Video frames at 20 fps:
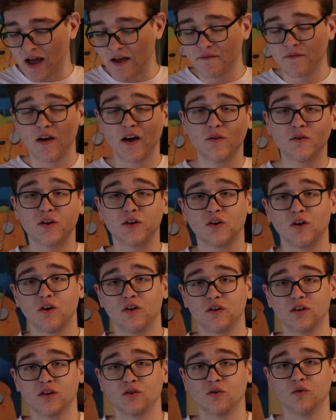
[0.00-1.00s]
I found an
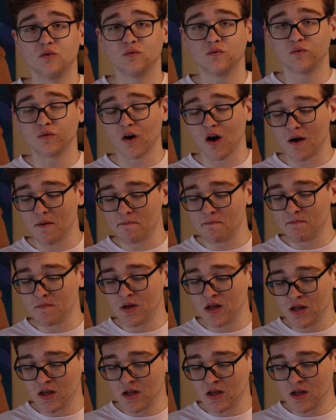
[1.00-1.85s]
article from